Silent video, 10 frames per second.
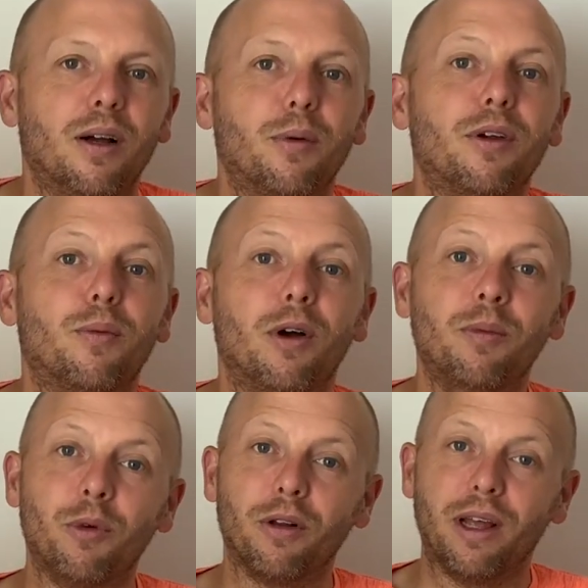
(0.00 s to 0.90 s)
We have one
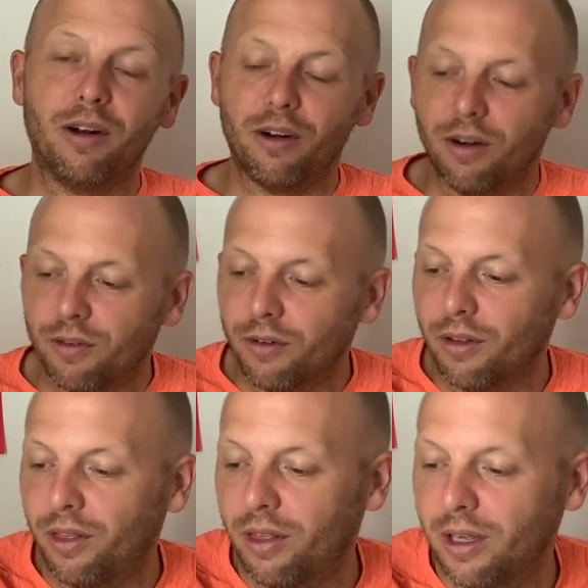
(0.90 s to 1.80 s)
more letter for
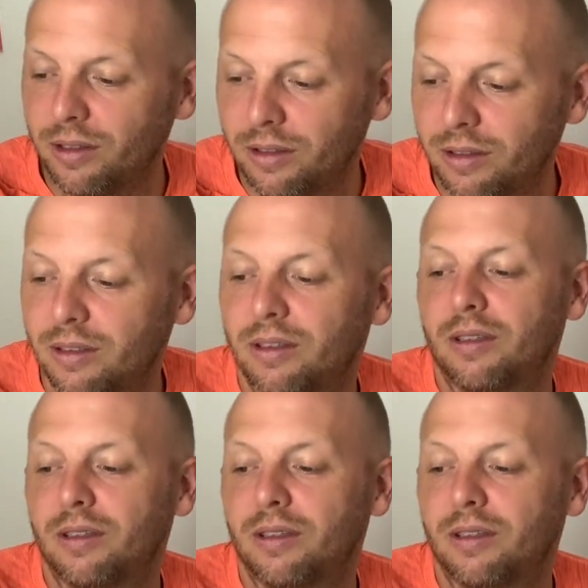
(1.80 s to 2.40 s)
this